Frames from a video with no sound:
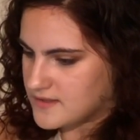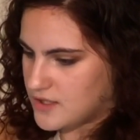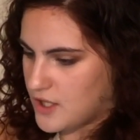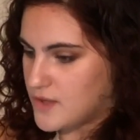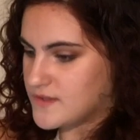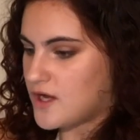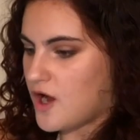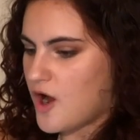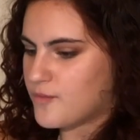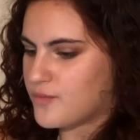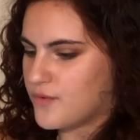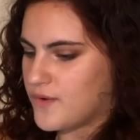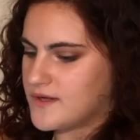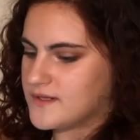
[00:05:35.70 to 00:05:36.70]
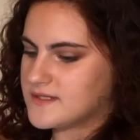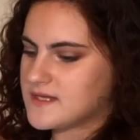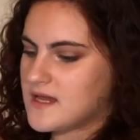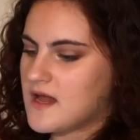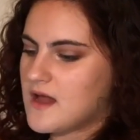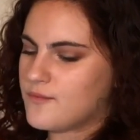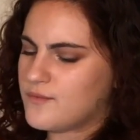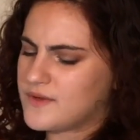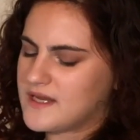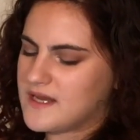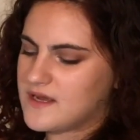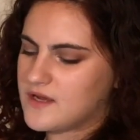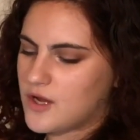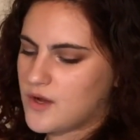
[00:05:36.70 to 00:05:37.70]
goes upwards, but
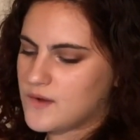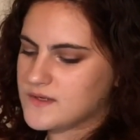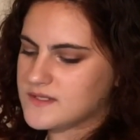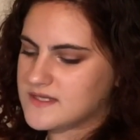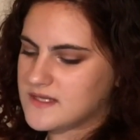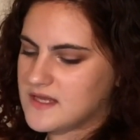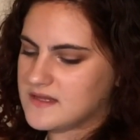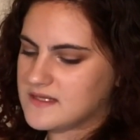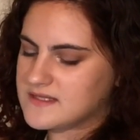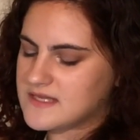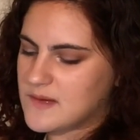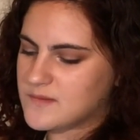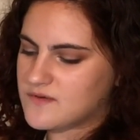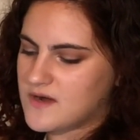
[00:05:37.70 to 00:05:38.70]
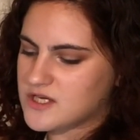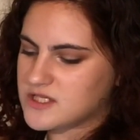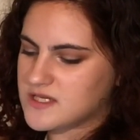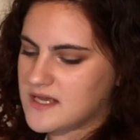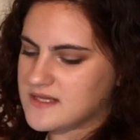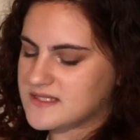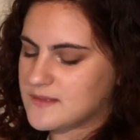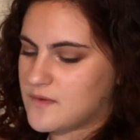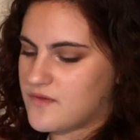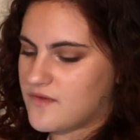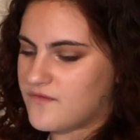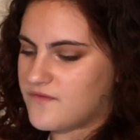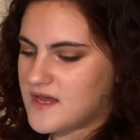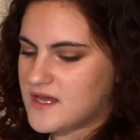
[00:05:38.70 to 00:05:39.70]
it goes in the same direction as some of the
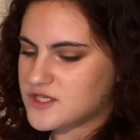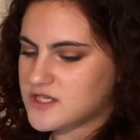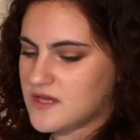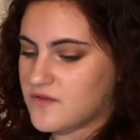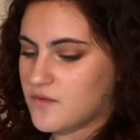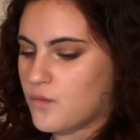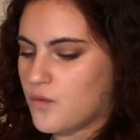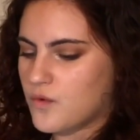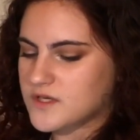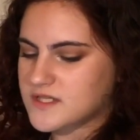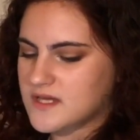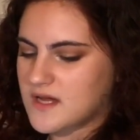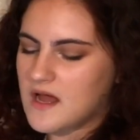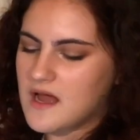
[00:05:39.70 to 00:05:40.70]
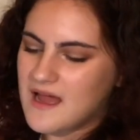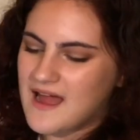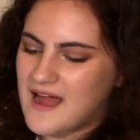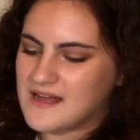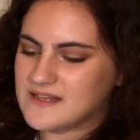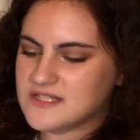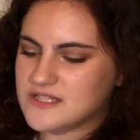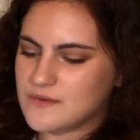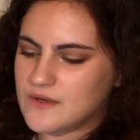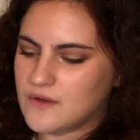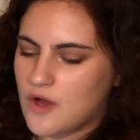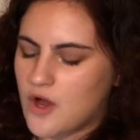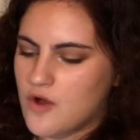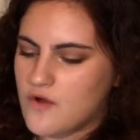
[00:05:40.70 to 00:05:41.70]
fish and the water, and so
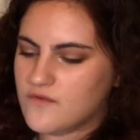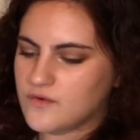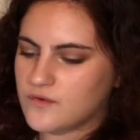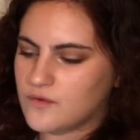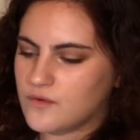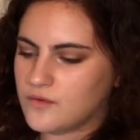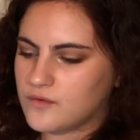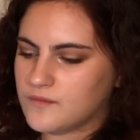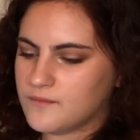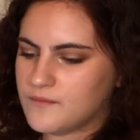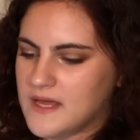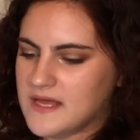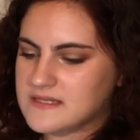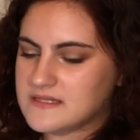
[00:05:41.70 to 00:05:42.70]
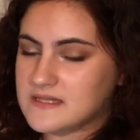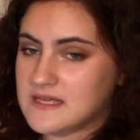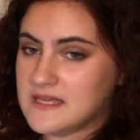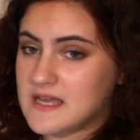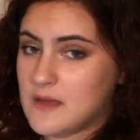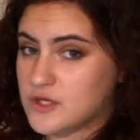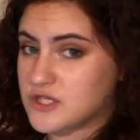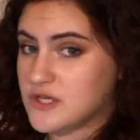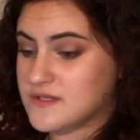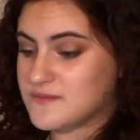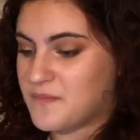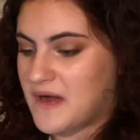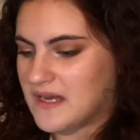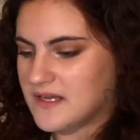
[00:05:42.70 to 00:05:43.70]
it overall makes the image lose
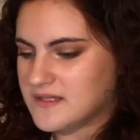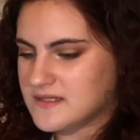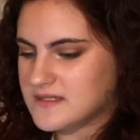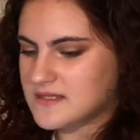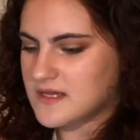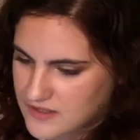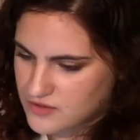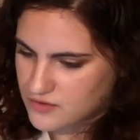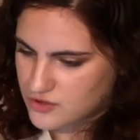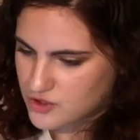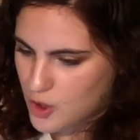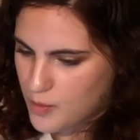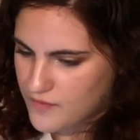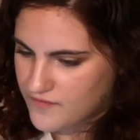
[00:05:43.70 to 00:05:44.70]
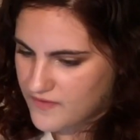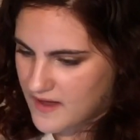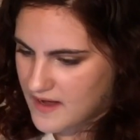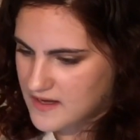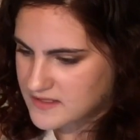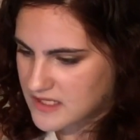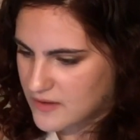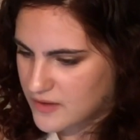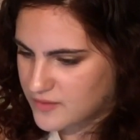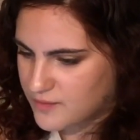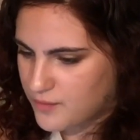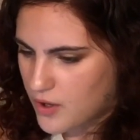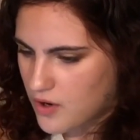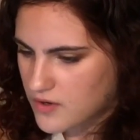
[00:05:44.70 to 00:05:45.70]
balance. And on top of that, I would
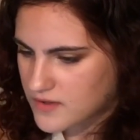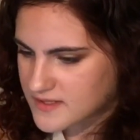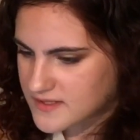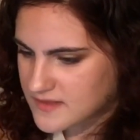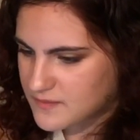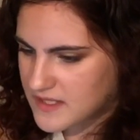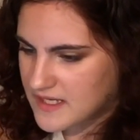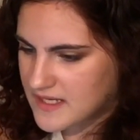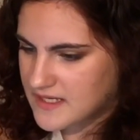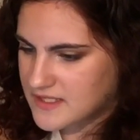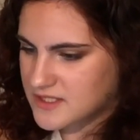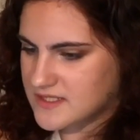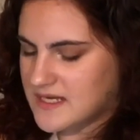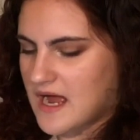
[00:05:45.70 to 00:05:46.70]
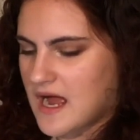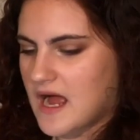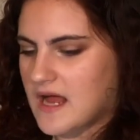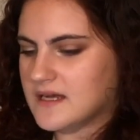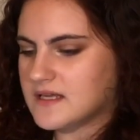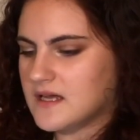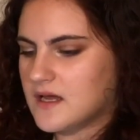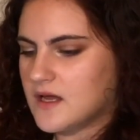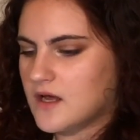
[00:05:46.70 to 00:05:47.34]
possibly just add